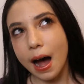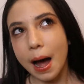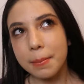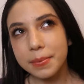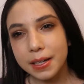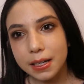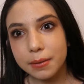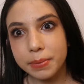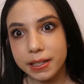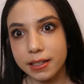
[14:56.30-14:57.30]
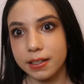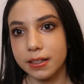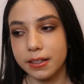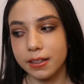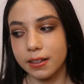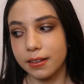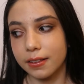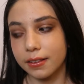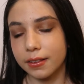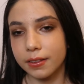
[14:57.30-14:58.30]
I'm gonna be
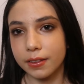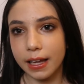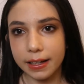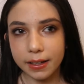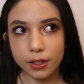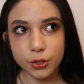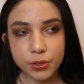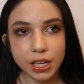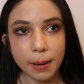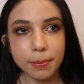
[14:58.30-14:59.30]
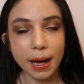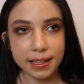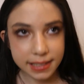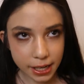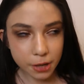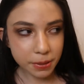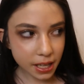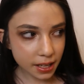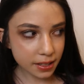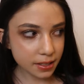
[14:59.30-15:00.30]
like using up mascara
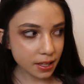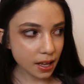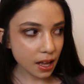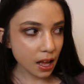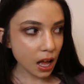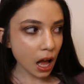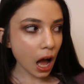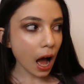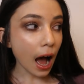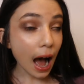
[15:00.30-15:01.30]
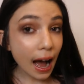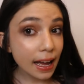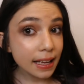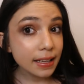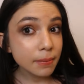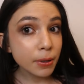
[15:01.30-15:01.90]
because I